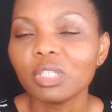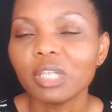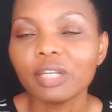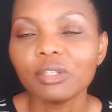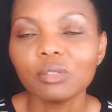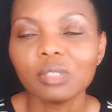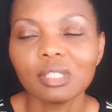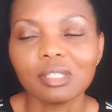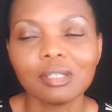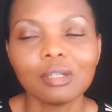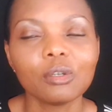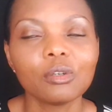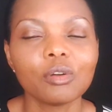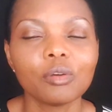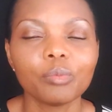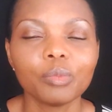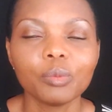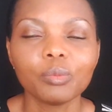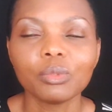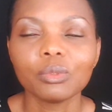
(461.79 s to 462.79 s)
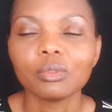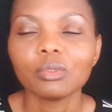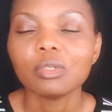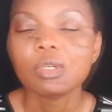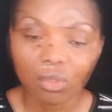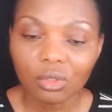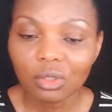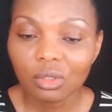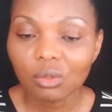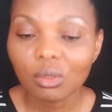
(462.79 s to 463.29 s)
I know that a lot of people
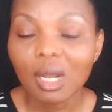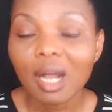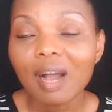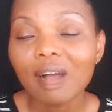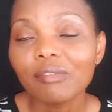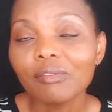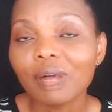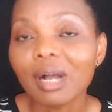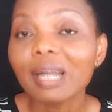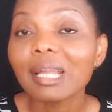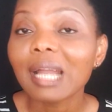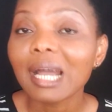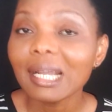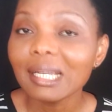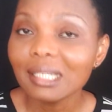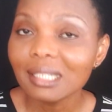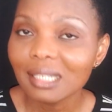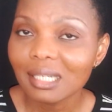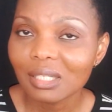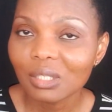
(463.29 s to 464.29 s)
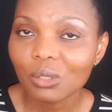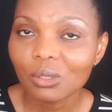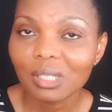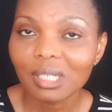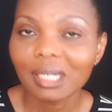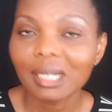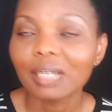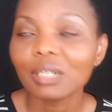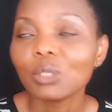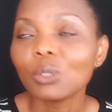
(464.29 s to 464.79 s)
want to have an idea so they
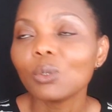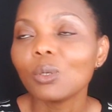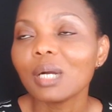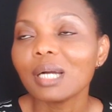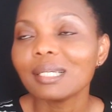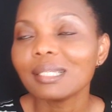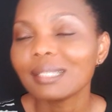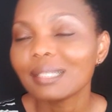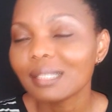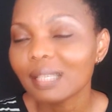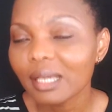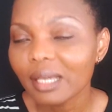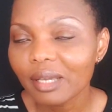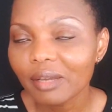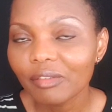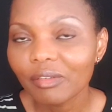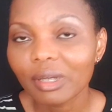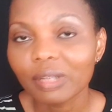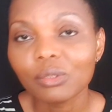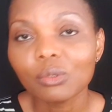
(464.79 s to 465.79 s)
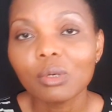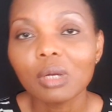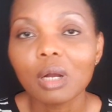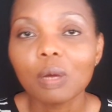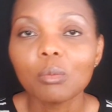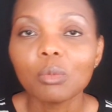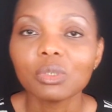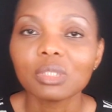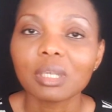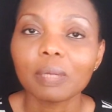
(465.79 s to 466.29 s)
can go and save and know how
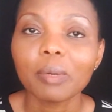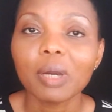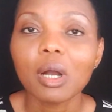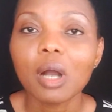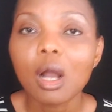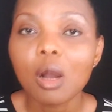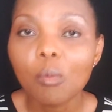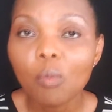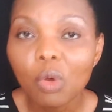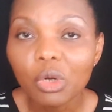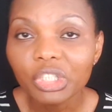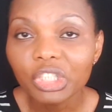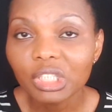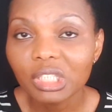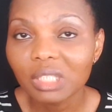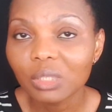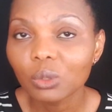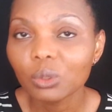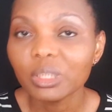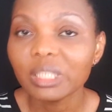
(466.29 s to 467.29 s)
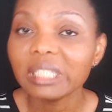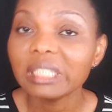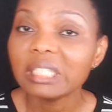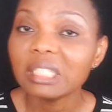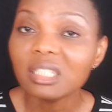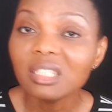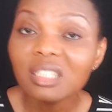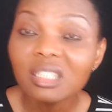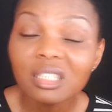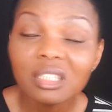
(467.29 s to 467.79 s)
much they
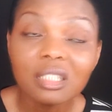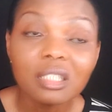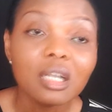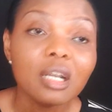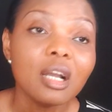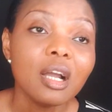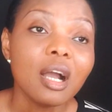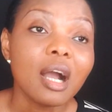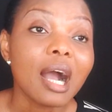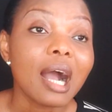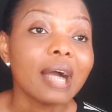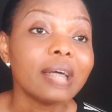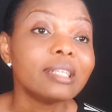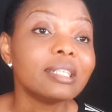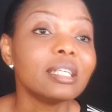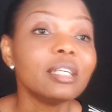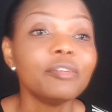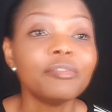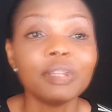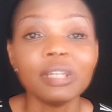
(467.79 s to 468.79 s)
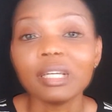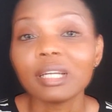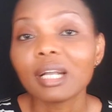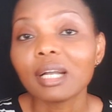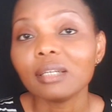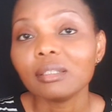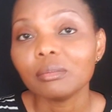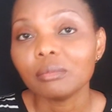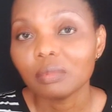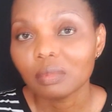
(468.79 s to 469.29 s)
need and if they
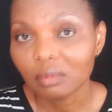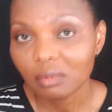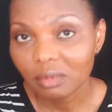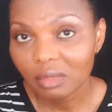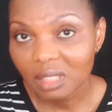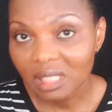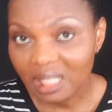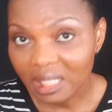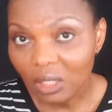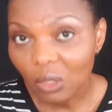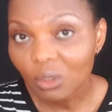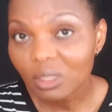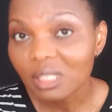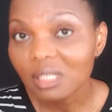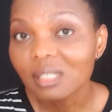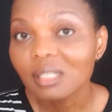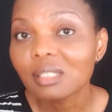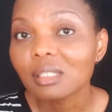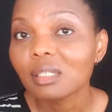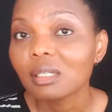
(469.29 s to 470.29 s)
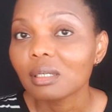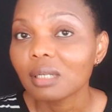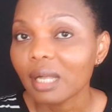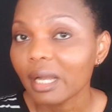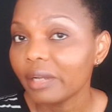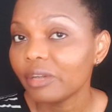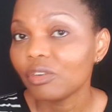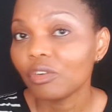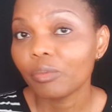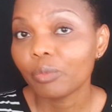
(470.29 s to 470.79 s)
can take on this
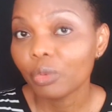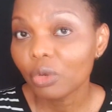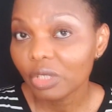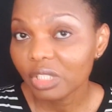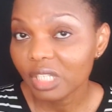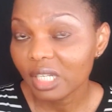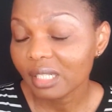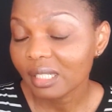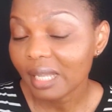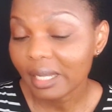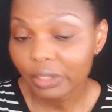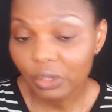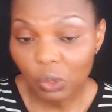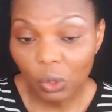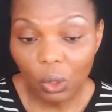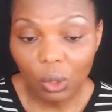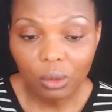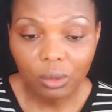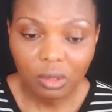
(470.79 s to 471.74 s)
kind of project at all.